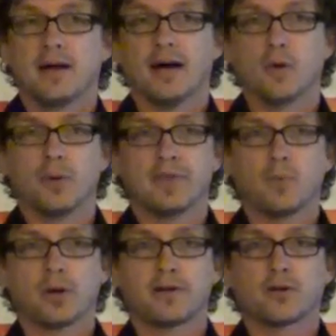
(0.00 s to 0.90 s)
Uh, when
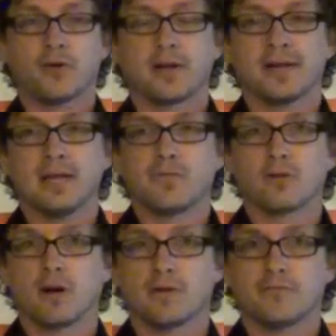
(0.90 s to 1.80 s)
they wanted to create an
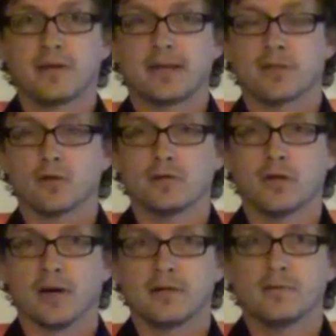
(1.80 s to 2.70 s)
evil god fighting the
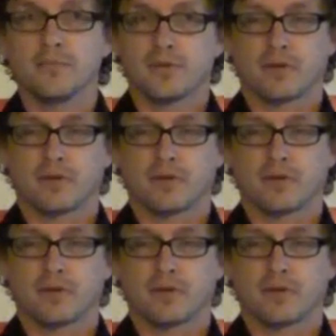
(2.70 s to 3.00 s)
good god,